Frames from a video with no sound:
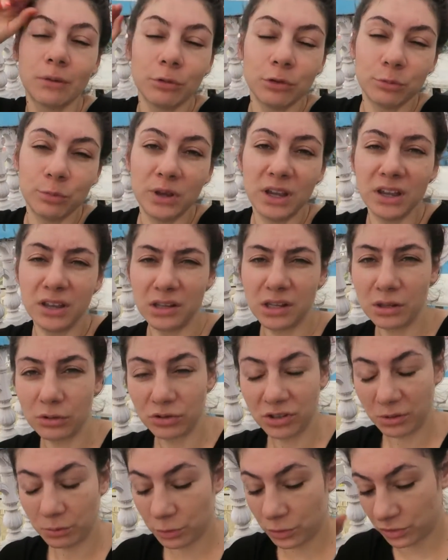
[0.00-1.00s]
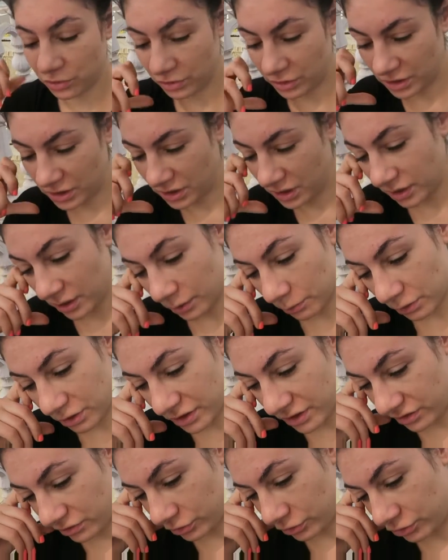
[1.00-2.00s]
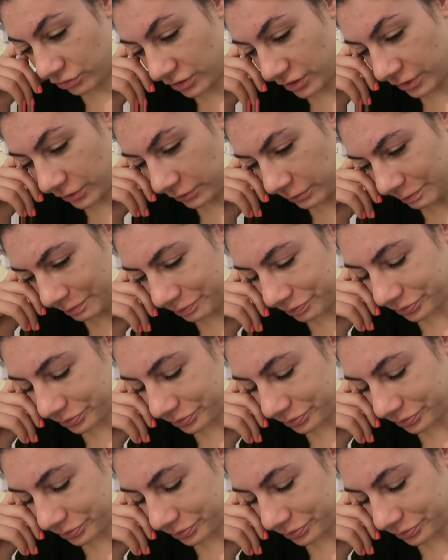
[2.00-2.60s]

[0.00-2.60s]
That was my ideal temperature. I think I'm a desert child.